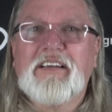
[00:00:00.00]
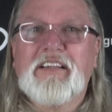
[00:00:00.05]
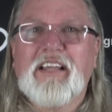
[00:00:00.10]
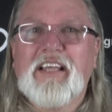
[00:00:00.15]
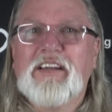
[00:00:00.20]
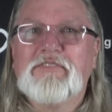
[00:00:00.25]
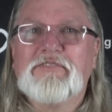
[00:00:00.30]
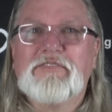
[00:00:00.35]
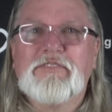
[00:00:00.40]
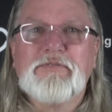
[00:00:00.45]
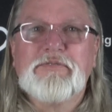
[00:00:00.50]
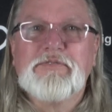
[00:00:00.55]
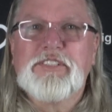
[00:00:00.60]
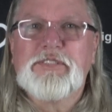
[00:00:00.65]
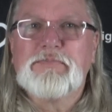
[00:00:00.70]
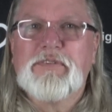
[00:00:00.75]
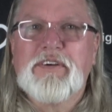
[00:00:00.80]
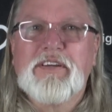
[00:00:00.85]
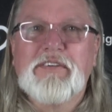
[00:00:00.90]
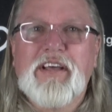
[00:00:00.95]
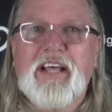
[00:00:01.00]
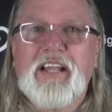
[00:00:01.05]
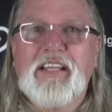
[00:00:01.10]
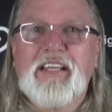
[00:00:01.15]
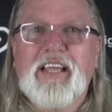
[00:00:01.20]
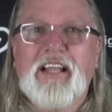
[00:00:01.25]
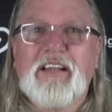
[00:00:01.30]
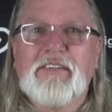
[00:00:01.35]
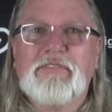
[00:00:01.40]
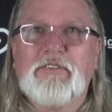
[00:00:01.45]
Glenn from Spring Valley,
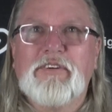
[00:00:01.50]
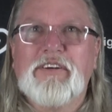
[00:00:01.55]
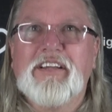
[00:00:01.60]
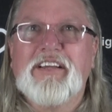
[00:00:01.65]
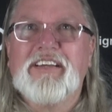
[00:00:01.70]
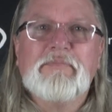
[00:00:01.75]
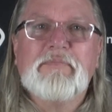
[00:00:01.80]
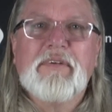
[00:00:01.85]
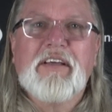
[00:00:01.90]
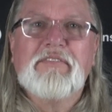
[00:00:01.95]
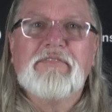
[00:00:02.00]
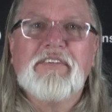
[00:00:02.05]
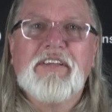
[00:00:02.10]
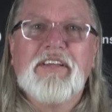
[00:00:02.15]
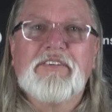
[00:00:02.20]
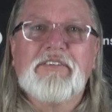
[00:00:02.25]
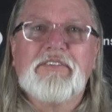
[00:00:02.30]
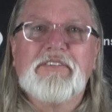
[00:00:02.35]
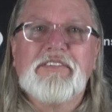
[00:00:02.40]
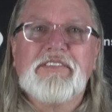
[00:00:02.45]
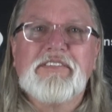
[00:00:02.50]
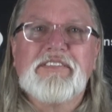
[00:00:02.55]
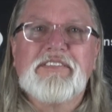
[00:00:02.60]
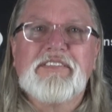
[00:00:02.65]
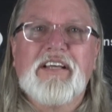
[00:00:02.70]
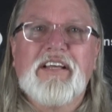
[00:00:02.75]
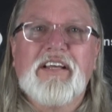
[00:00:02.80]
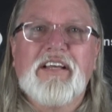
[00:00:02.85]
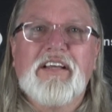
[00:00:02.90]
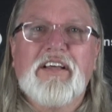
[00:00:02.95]
California. My vehicle is
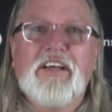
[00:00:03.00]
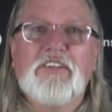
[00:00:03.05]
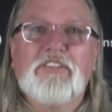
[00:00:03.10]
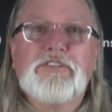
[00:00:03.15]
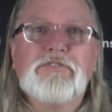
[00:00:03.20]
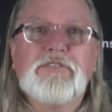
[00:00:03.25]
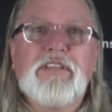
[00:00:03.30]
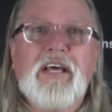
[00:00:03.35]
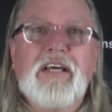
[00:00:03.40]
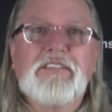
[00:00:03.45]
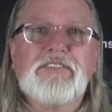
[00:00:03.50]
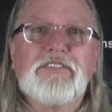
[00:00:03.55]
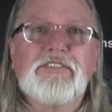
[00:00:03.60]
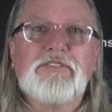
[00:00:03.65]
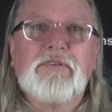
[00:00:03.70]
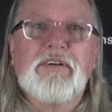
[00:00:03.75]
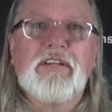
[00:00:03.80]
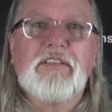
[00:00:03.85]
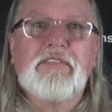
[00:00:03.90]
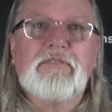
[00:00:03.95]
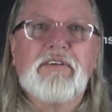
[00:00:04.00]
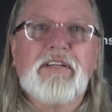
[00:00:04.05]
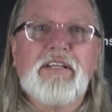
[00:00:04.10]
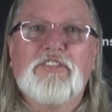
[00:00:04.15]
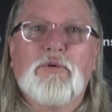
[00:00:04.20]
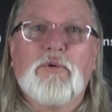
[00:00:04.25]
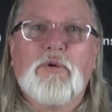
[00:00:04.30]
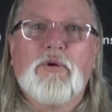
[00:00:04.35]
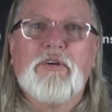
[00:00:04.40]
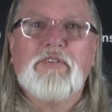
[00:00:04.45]
a 2023
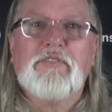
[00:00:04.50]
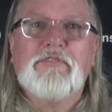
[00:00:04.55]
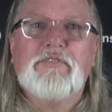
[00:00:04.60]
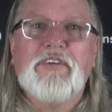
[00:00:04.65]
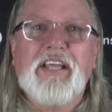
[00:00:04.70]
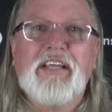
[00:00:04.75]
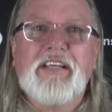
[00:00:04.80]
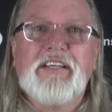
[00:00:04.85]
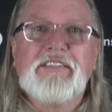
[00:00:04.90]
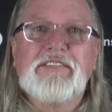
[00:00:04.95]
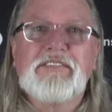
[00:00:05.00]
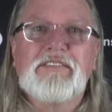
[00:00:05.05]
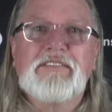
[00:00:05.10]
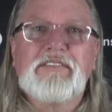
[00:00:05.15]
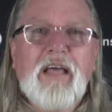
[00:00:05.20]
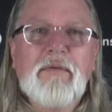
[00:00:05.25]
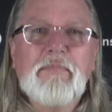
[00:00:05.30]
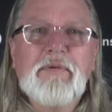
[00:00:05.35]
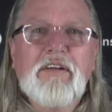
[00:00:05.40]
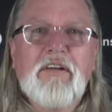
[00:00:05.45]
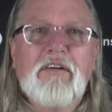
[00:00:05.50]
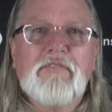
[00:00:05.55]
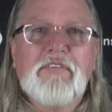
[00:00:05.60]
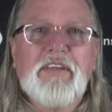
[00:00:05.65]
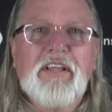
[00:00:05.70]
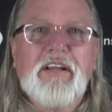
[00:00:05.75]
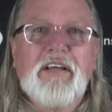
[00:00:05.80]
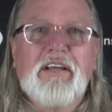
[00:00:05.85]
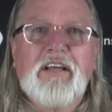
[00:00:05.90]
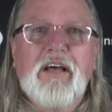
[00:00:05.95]
Thor Vegas. I've been
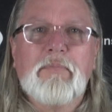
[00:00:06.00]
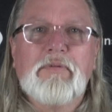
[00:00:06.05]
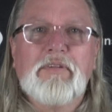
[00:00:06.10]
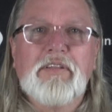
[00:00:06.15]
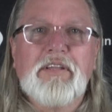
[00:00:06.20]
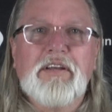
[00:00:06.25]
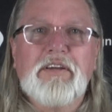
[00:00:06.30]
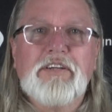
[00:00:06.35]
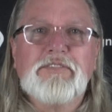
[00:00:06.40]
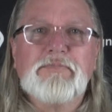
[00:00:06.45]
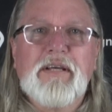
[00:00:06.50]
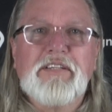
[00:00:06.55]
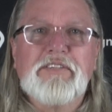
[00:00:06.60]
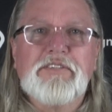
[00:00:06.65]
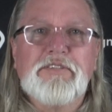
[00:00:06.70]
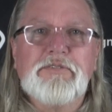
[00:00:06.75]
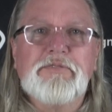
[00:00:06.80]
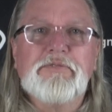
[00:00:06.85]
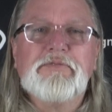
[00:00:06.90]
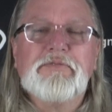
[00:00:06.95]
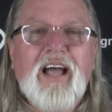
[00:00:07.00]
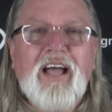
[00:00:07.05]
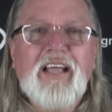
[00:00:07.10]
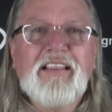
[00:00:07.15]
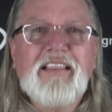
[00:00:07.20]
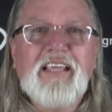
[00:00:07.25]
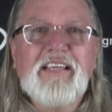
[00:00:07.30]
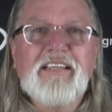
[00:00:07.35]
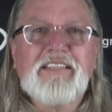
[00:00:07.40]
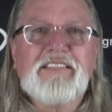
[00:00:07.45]
RVing a couple of years, about 2. I
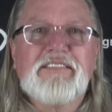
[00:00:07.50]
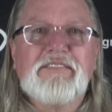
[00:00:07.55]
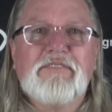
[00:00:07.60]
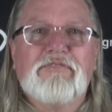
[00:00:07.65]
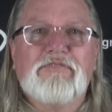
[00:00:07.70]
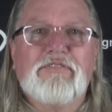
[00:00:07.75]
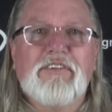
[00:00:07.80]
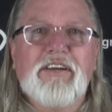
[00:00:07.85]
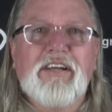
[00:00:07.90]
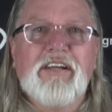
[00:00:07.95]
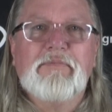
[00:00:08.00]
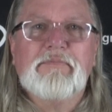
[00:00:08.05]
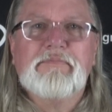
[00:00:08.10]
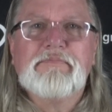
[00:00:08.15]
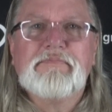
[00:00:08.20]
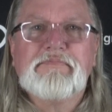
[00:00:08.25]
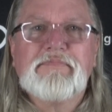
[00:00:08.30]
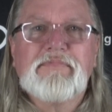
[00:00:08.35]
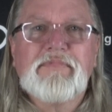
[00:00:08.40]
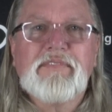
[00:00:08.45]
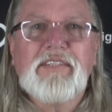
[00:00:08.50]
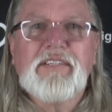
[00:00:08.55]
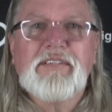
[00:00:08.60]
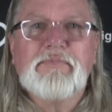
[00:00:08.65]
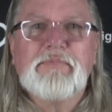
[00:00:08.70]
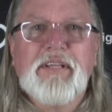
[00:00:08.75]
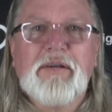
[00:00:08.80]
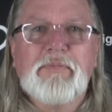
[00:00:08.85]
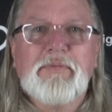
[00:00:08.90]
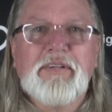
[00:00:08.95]
think it's the freedom,
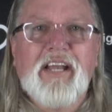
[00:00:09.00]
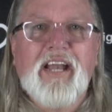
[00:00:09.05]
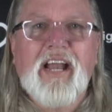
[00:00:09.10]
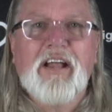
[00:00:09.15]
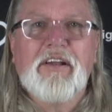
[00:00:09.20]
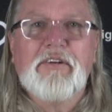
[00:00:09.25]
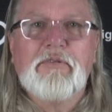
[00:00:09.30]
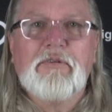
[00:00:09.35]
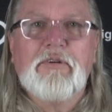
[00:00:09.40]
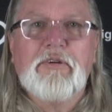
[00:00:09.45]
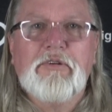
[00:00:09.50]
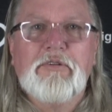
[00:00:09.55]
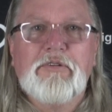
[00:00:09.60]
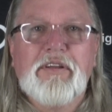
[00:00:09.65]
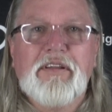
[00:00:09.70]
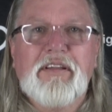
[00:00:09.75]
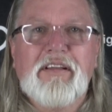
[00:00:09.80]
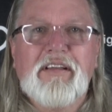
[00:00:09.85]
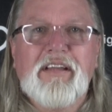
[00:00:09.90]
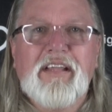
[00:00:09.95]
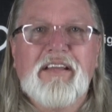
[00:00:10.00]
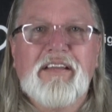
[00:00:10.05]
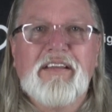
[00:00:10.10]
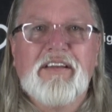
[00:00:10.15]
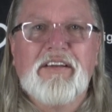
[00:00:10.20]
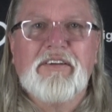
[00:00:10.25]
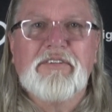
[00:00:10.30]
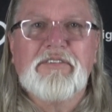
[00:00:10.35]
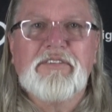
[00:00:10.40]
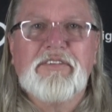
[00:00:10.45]
being able to get out on the road and you
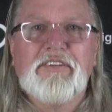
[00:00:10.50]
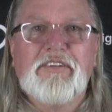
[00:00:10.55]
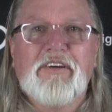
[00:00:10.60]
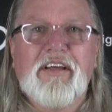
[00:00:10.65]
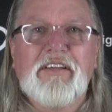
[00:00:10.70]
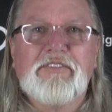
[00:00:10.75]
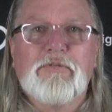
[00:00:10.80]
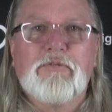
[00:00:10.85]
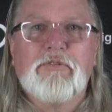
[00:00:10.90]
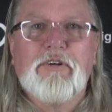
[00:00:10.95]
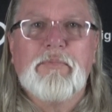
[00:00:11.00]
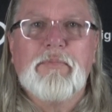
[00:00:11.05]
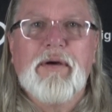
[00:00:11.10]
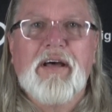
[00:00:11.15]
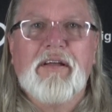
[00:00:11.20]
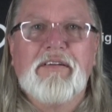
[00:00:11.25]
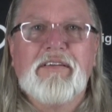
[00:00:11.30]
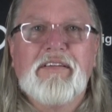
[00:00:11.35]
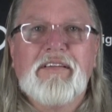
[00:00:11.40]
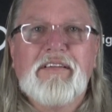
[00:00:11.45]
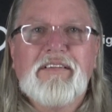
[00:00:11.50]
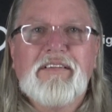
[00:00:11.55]
know, you don't have to worry about